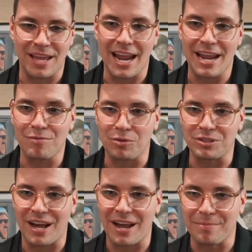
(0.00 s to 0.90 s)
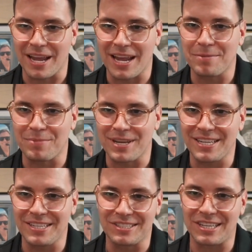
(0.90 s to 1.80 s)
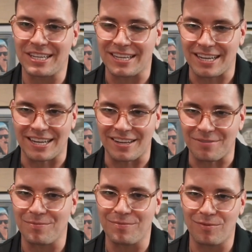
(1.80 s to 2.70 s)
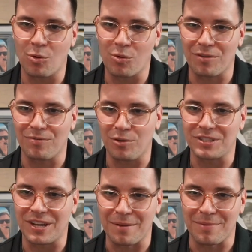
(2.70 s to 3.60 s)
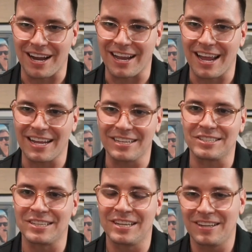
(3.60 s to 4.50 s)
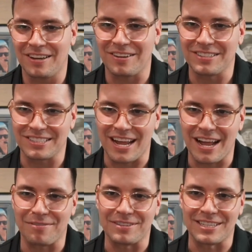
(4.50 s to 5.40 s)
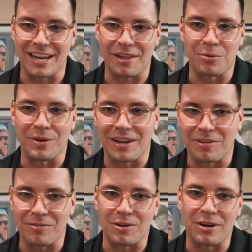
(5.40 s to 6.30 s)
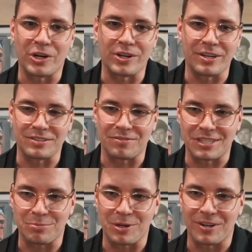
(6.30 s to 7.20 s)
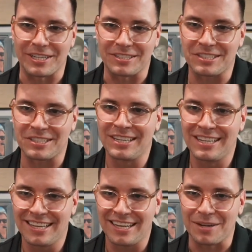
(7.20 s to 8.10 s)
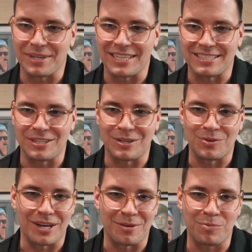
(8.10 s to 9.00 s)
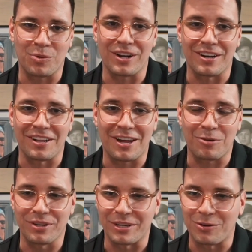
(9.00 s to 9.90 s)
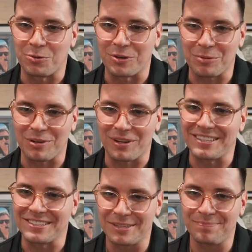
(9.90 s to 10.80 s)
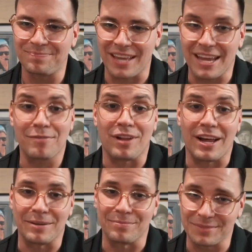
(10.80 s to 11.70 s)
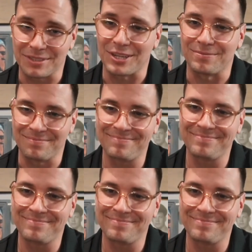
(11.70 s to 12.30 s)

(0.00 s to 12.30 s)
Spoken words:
8 full-time AMPs, 4 full-time IAs on staff, and together we have over 100 years of experience. And we get to work on a lot of really cool airplanes and fly them. So.